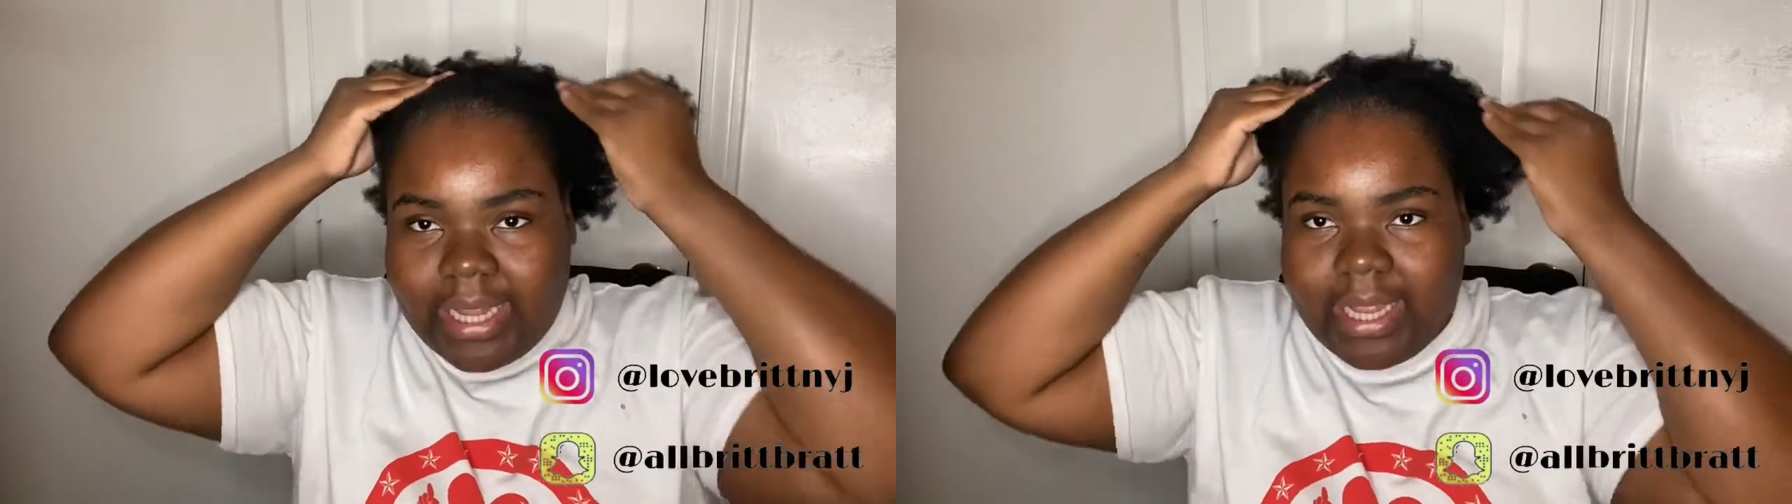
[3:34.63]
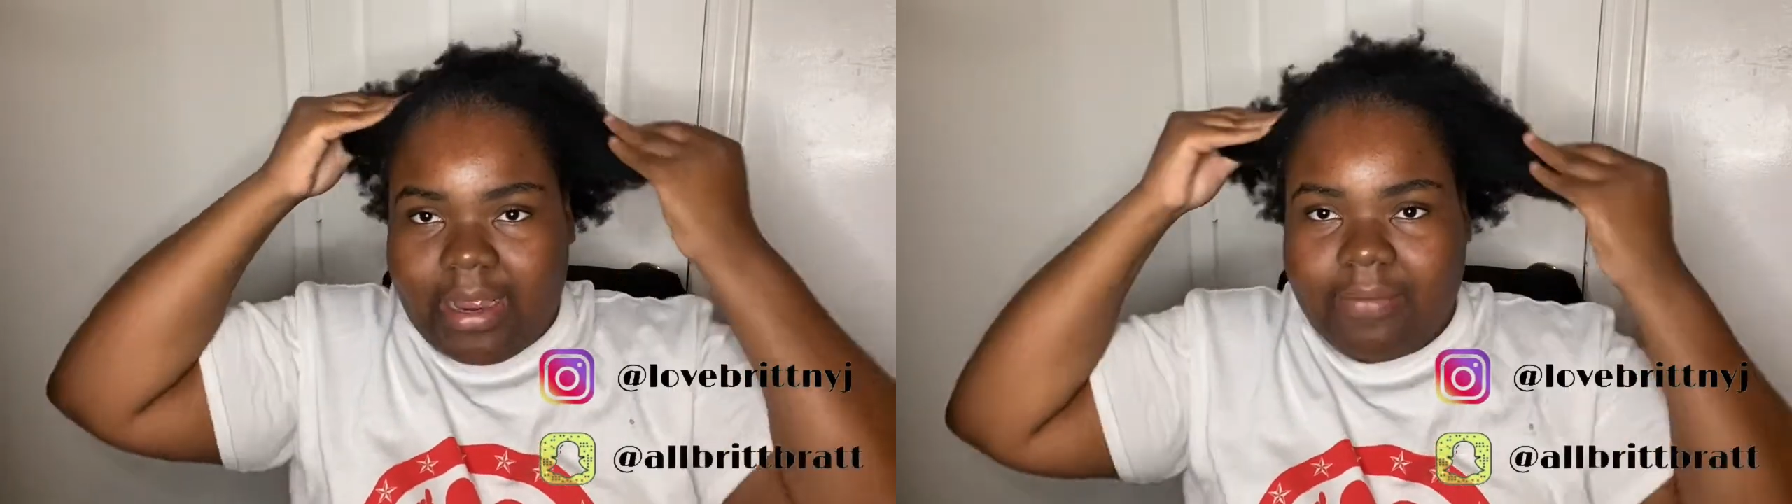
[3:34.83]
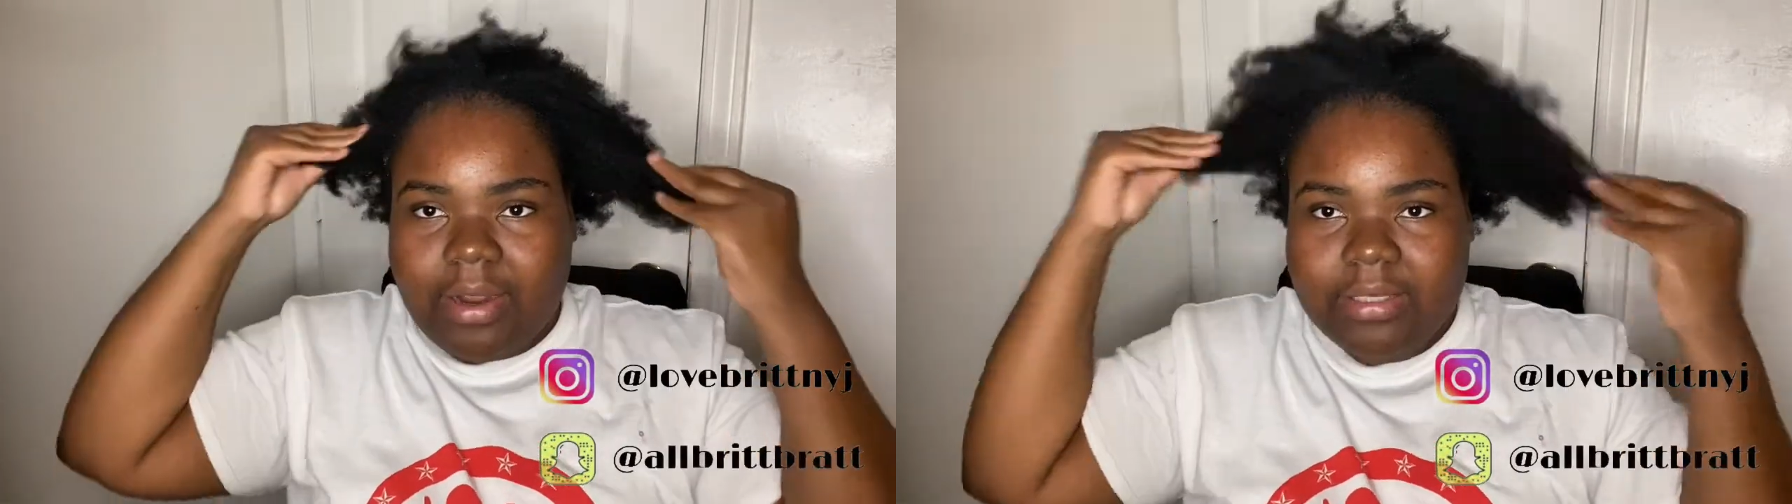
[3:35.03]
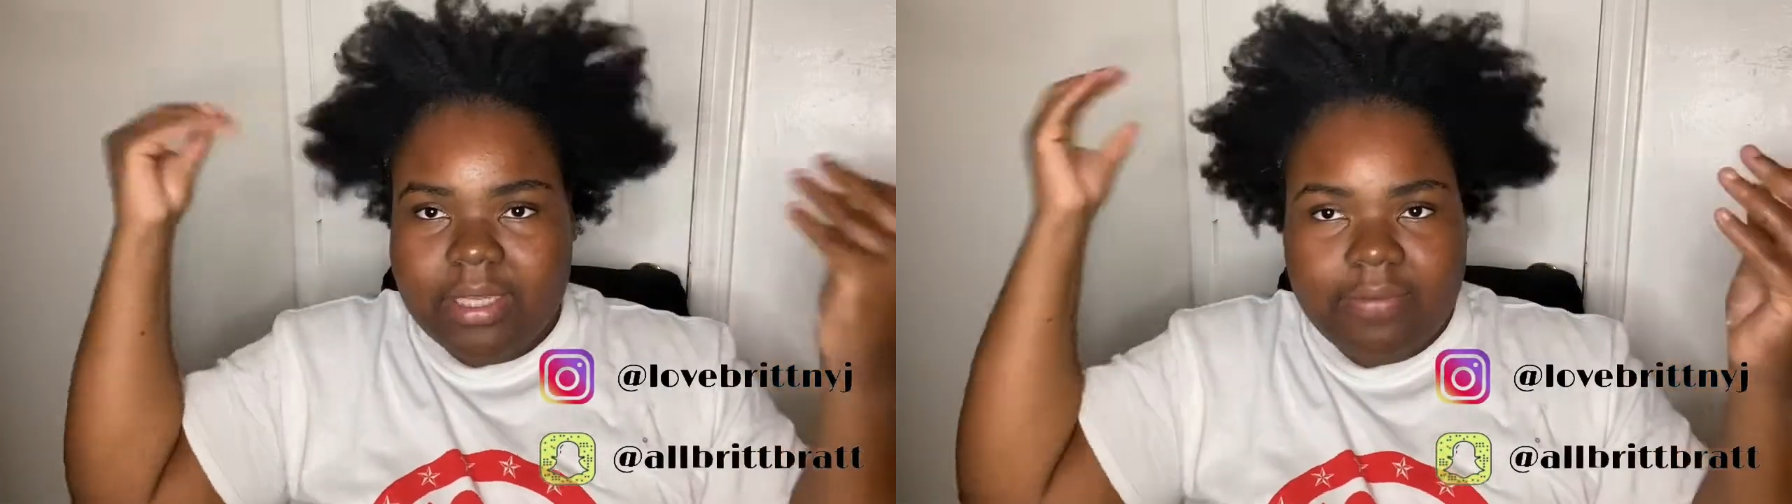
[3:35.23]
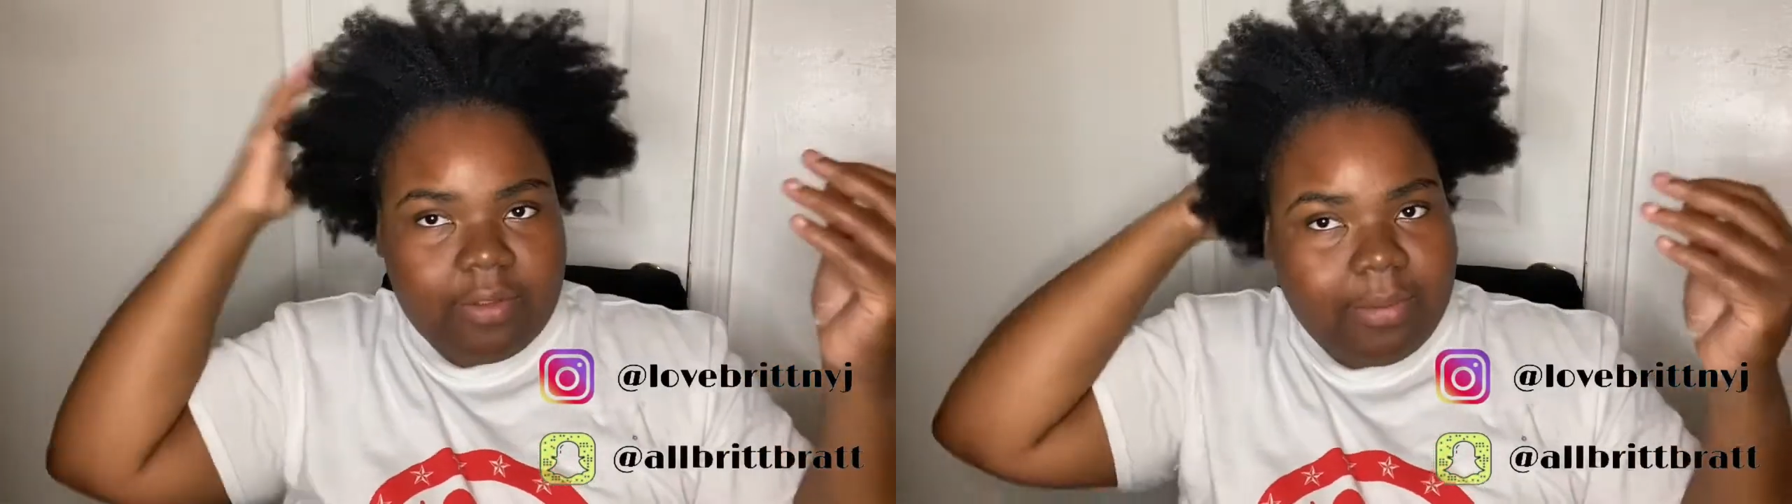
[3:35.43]
care of
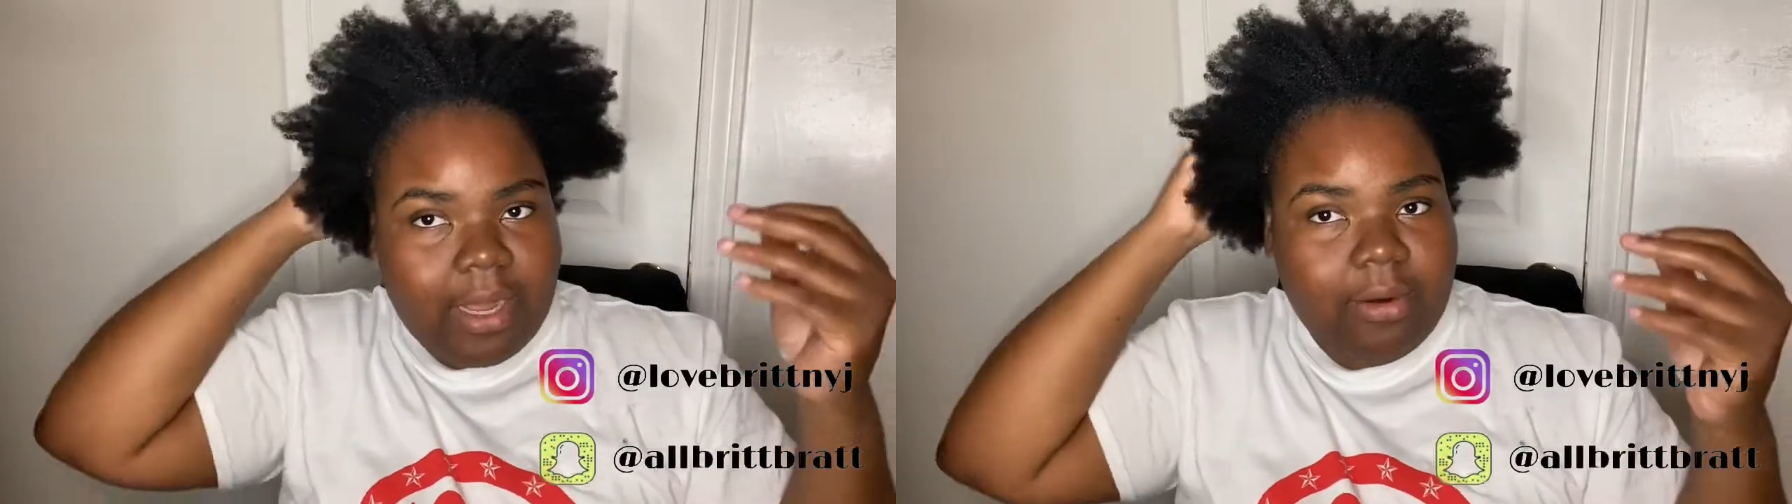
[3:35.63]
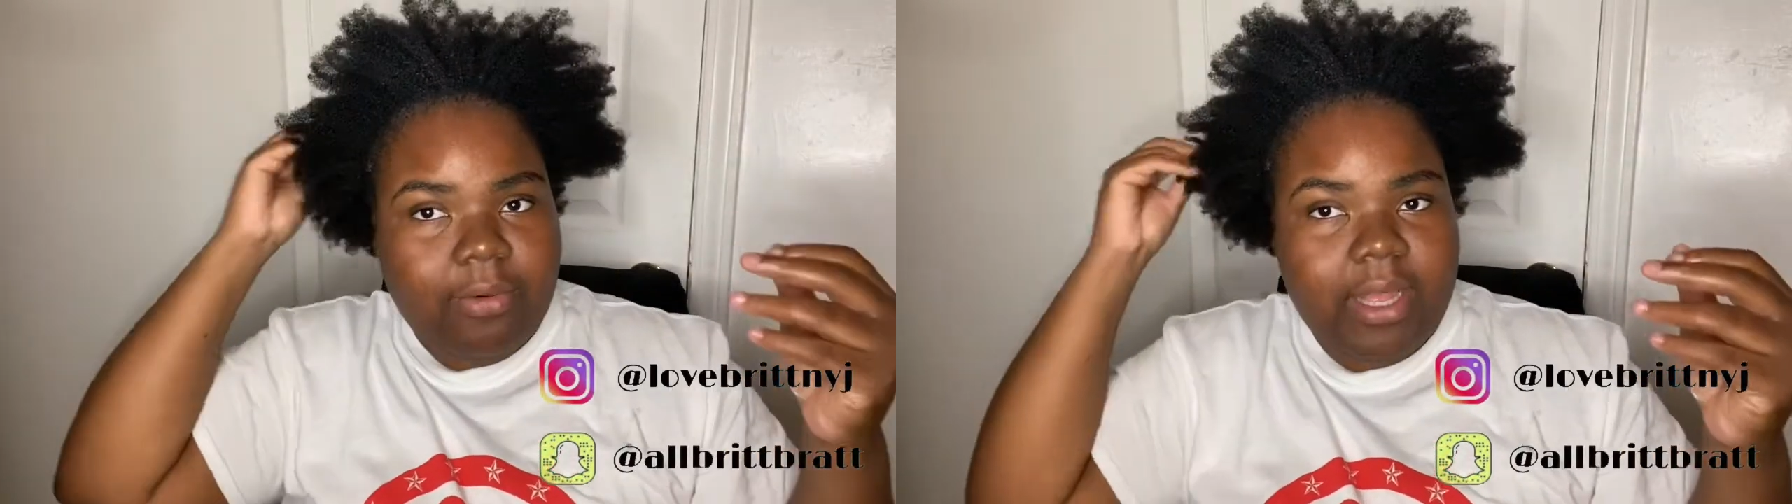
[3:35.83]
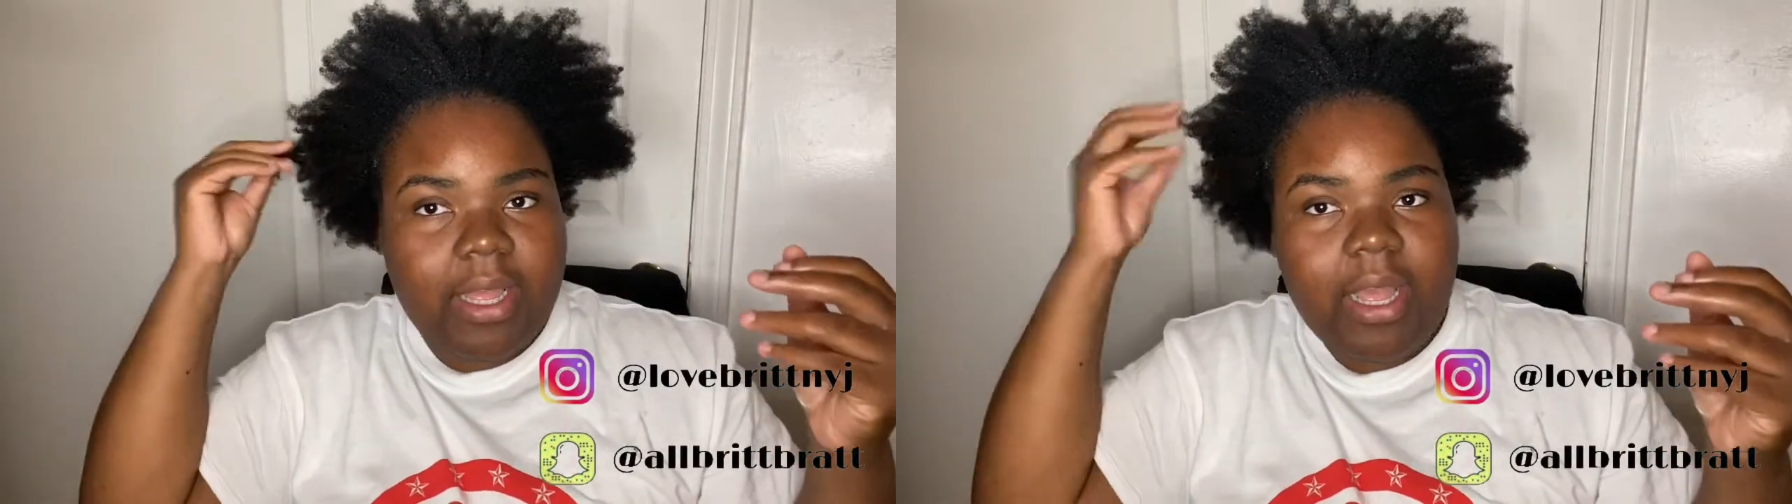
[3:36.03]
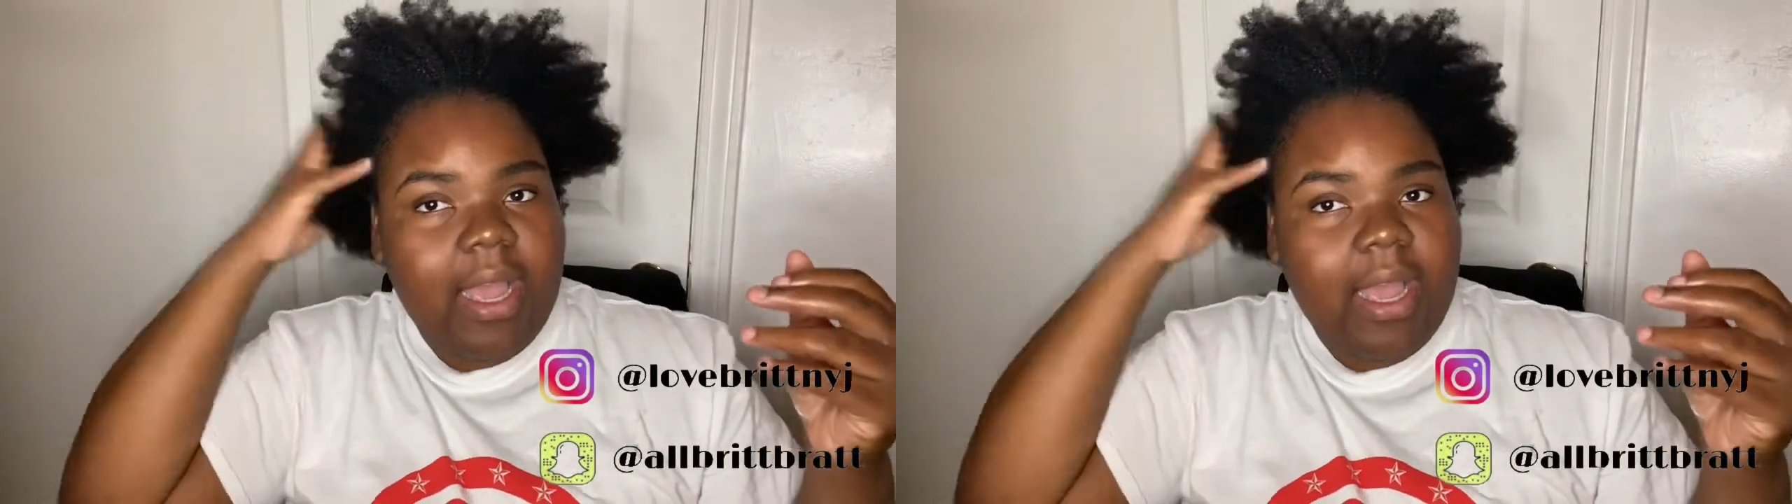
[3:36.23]
ourselves no matter what.